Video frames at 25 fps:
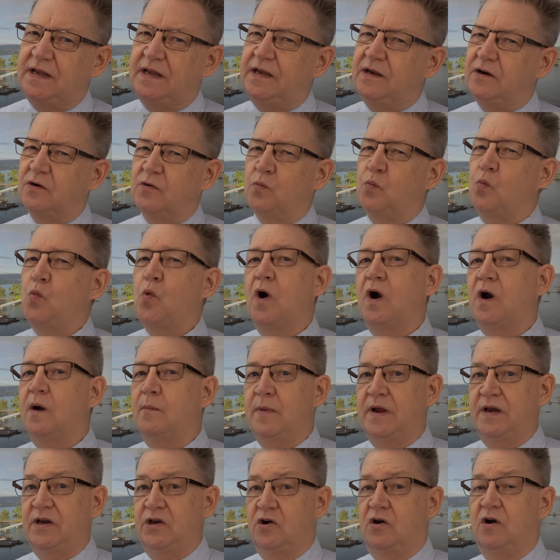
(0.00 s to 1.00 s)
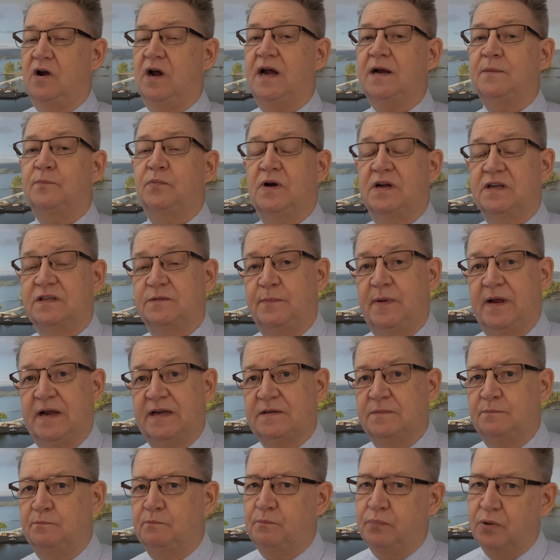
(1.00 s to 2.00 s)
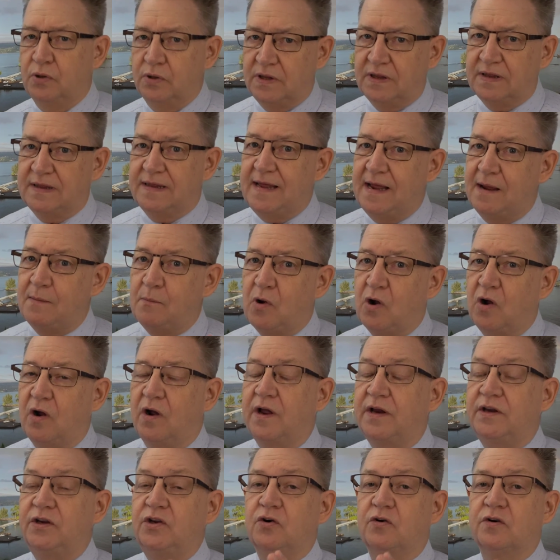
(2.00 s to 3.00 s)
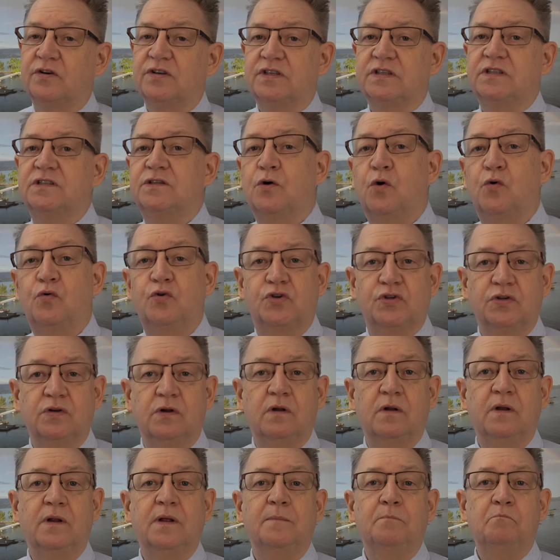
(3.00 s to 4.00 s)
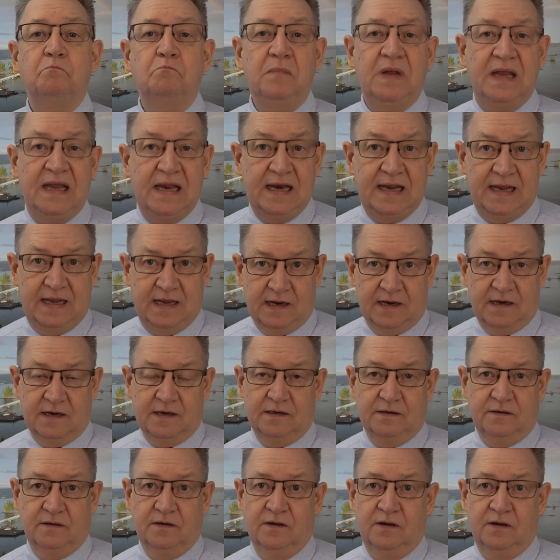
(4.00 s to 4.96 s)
your warm and your hot prospects, put them on your social media.